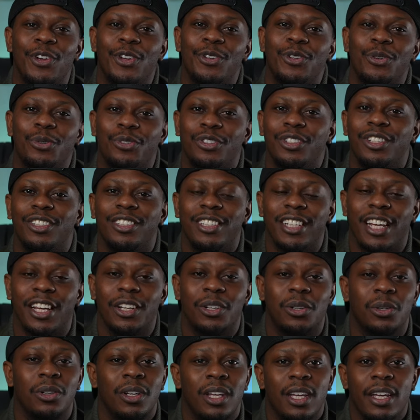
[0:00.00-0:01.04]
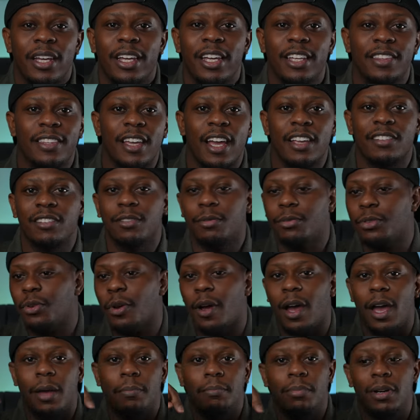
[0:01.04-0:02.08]
new to the channel, hit that
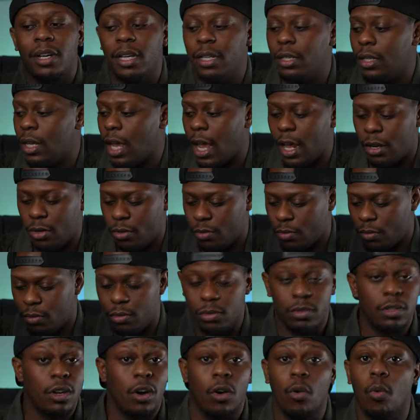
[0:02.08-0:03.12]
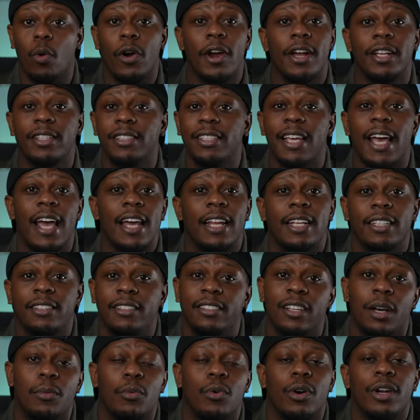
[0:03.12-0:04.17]
subscribe button. I don't know where it's at. It's
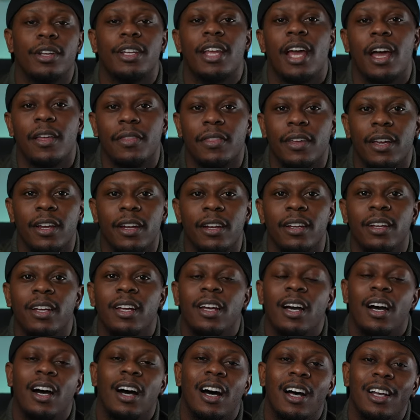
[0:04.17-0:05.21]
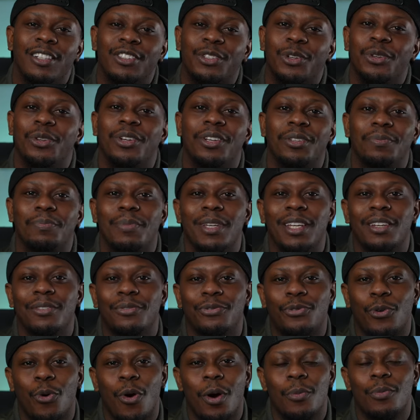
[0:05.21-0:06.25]
somewhere down there, so you can be
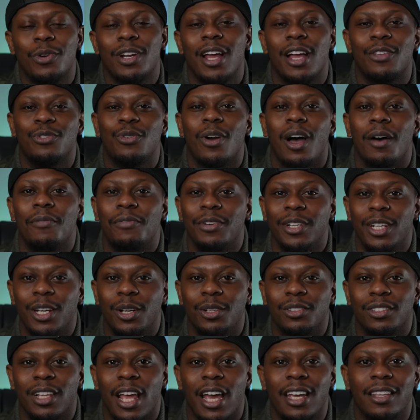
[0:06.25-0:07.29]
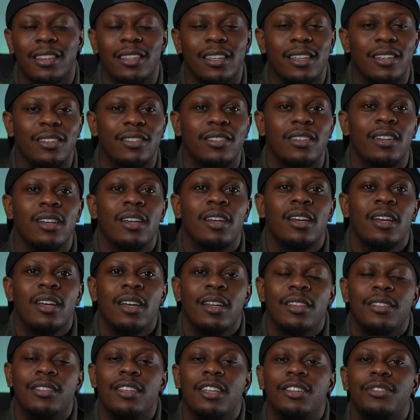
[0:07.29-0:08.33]
informed when I drop videos like this.
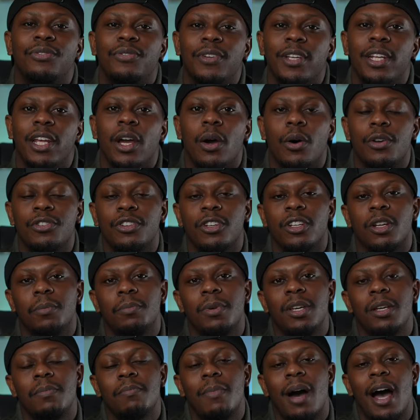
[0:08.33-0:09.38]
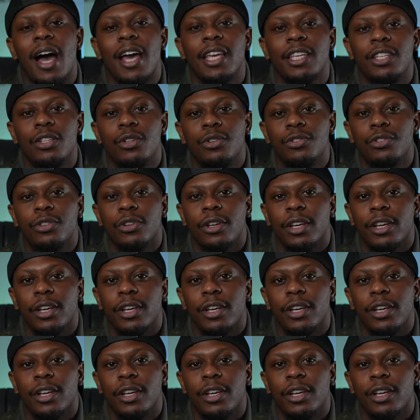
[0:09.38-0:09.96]
This video is gonna be my user